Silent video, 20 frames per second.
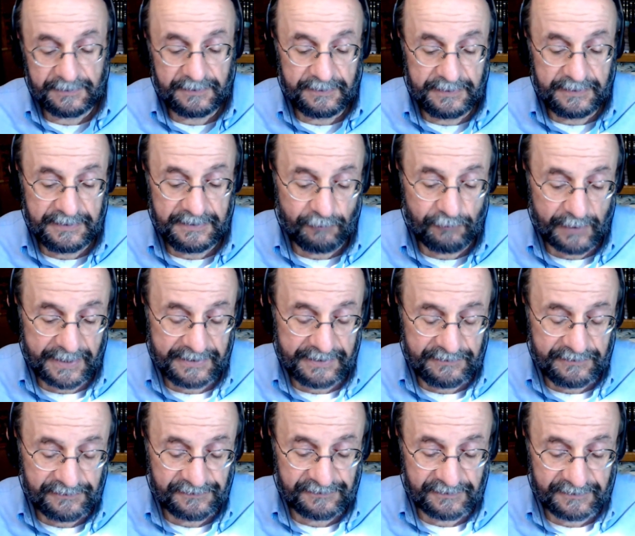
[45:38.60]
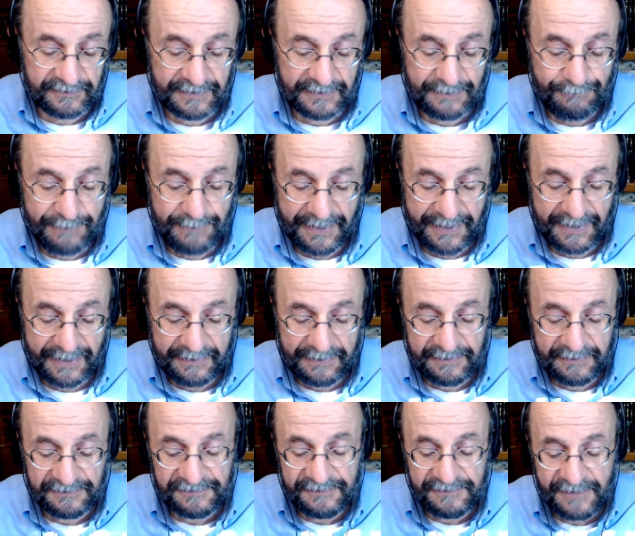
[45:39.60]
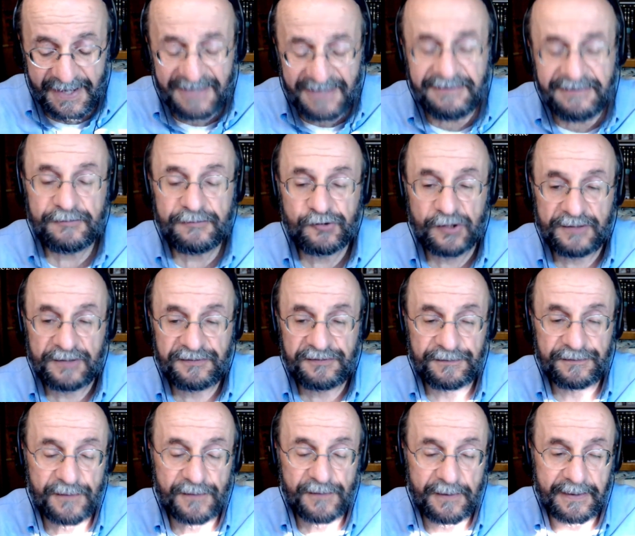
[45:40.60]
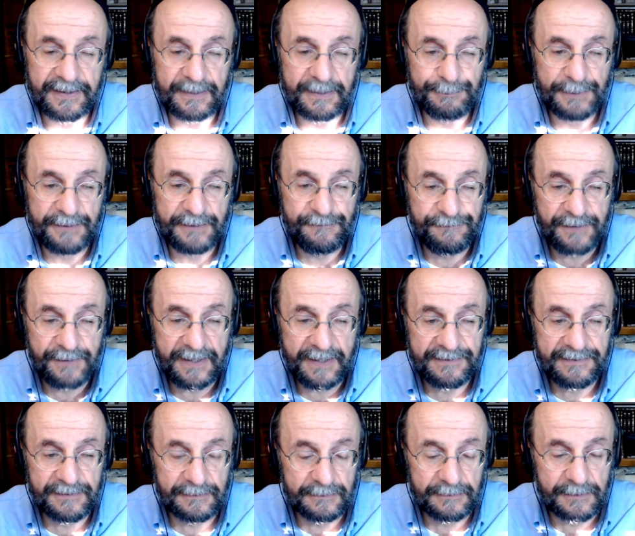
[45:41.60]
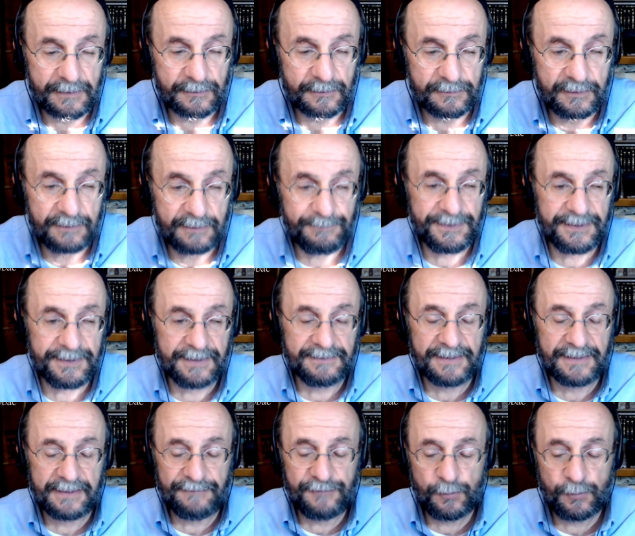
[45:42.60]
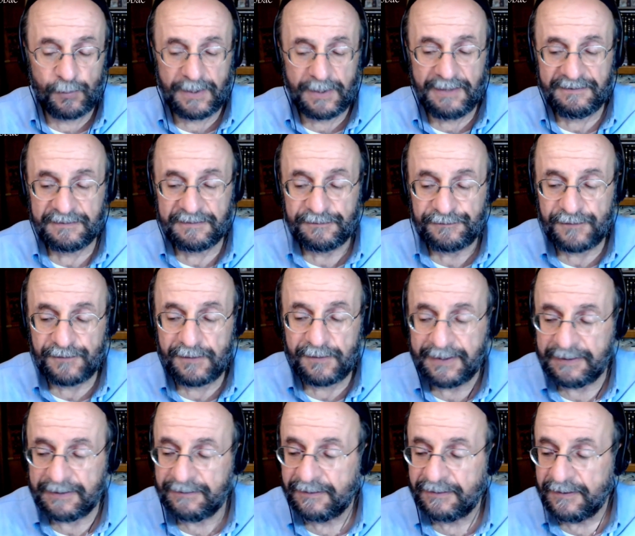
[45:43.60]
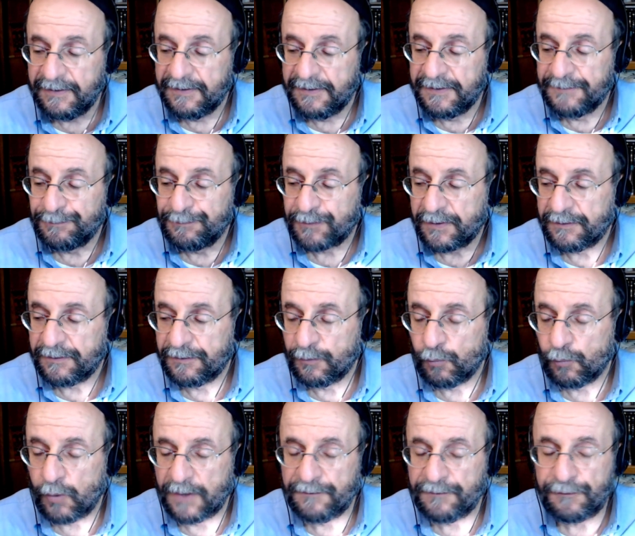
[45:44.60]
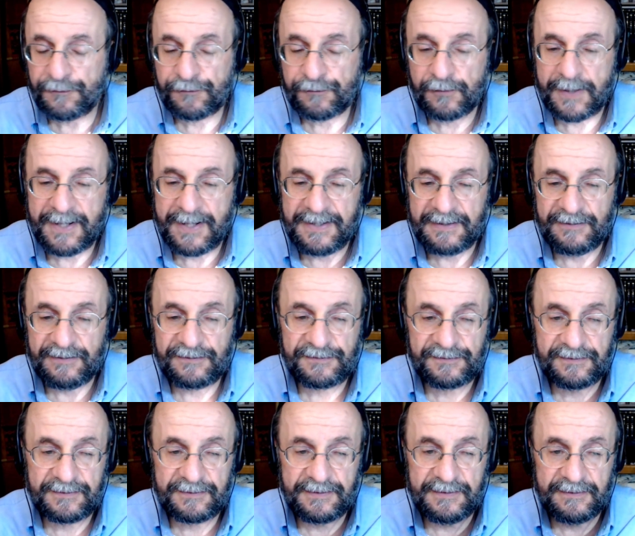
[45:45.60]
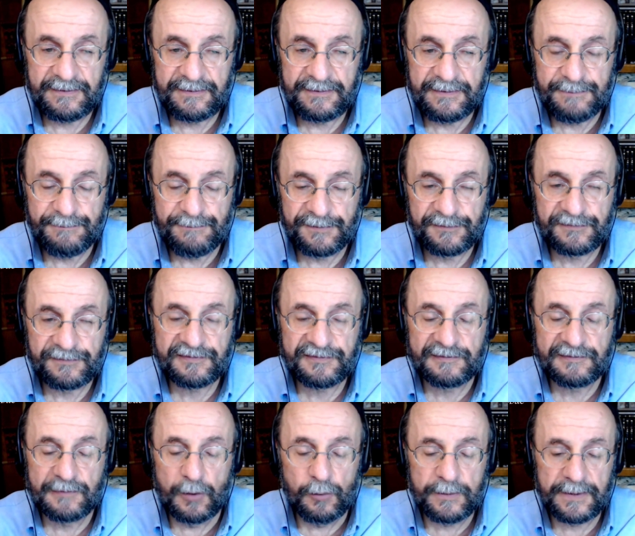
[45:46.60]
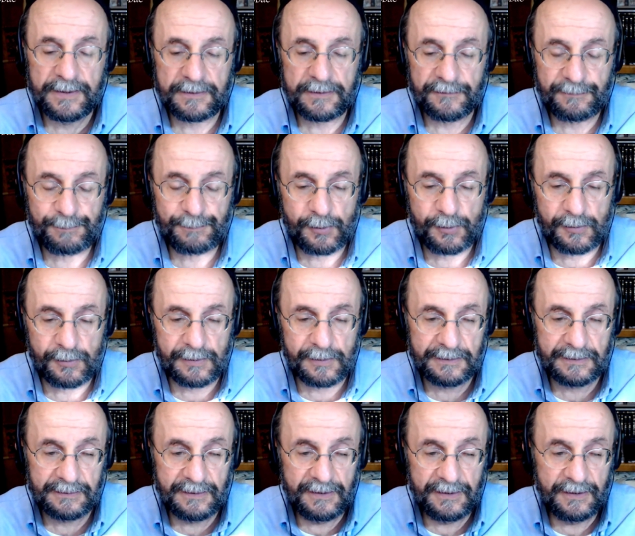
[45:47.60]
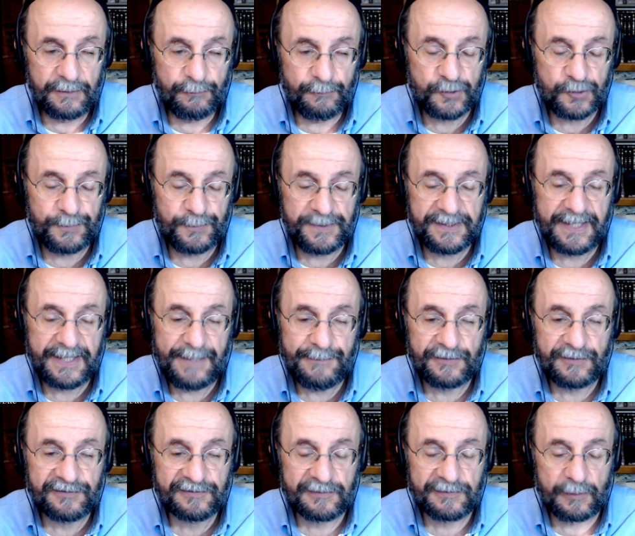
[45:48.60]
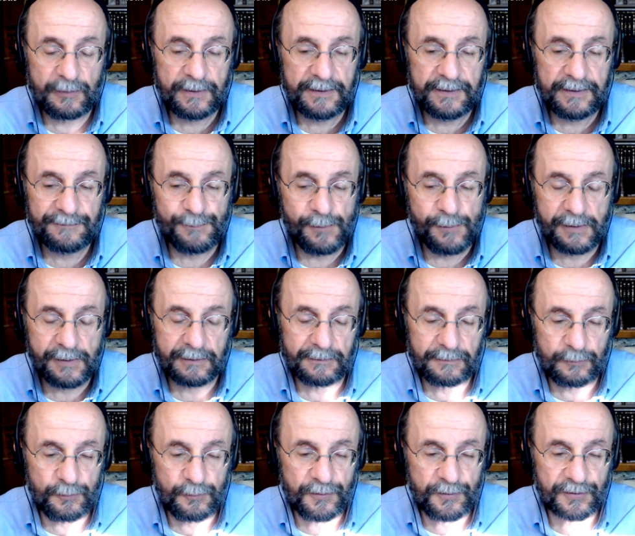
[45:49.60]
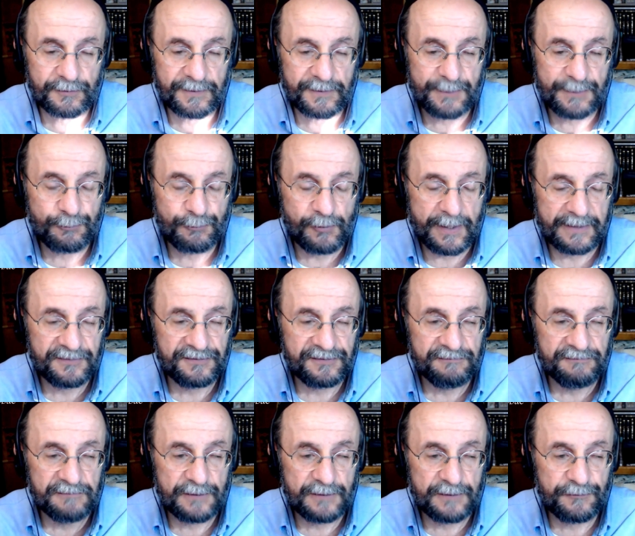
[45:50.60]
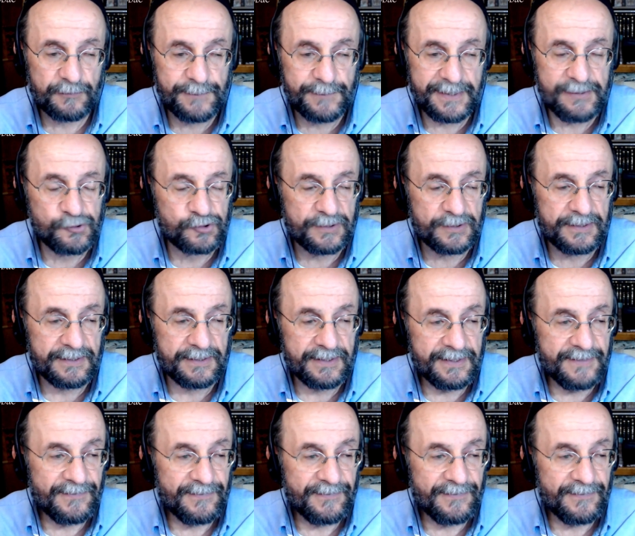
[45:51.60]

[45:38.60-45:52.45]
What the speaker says: he writes that man is not justified by faith alone, meaning that if you wanted to find the one phrase, the slogan of Paul, which became the slogan of Martin Luther and the Protestant Reformation,